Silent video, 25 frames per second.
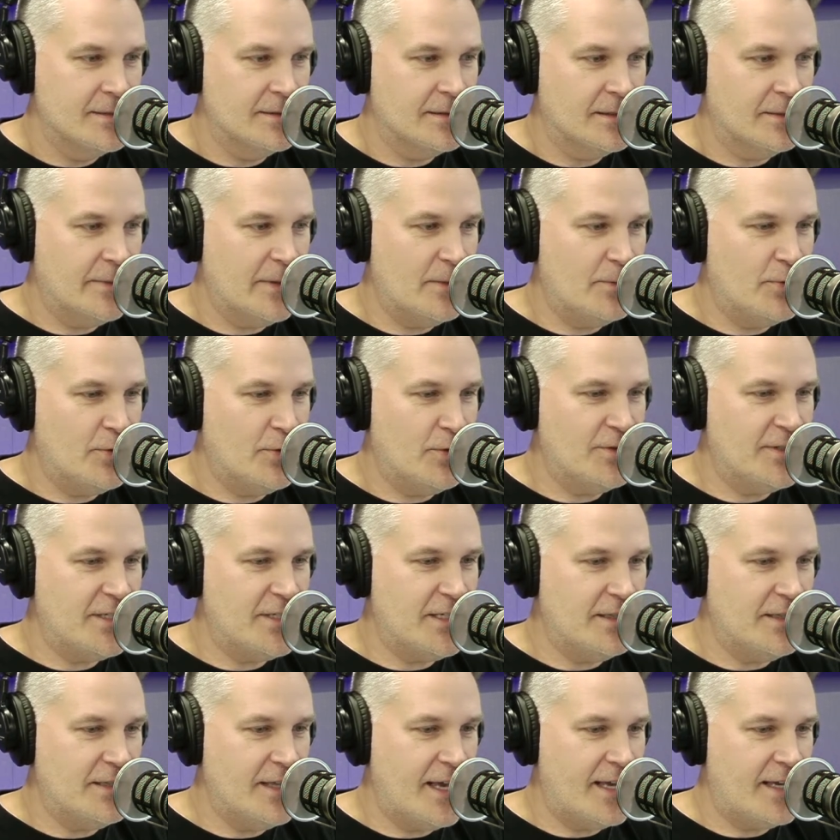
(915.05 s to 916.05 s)
I'll be
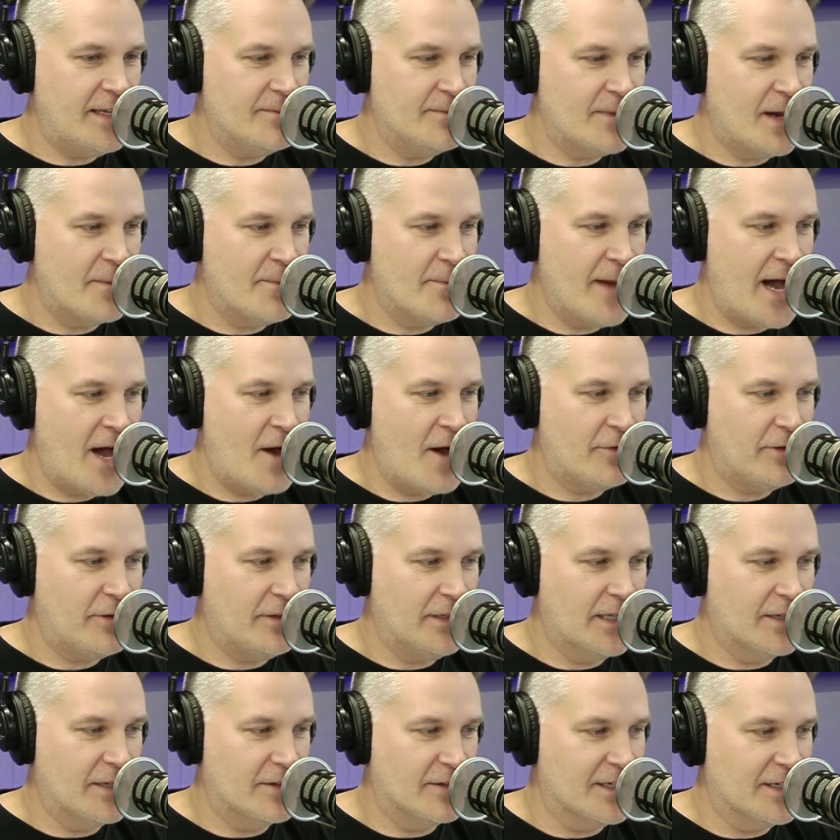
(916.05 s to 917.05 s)
poutine that in my mouth
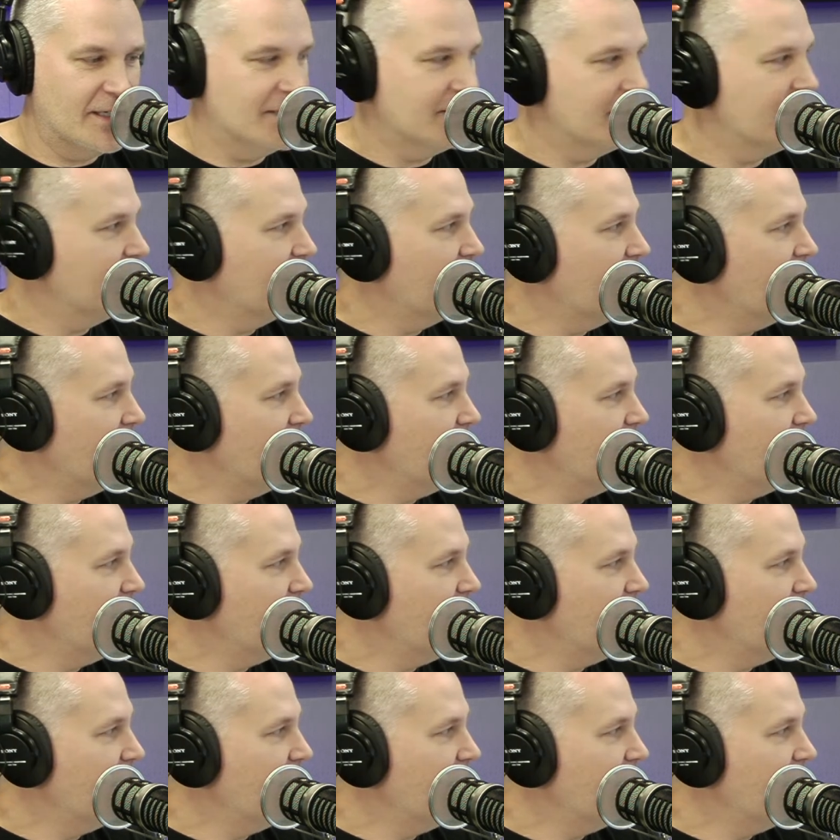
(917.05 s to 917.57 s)
later on tonight.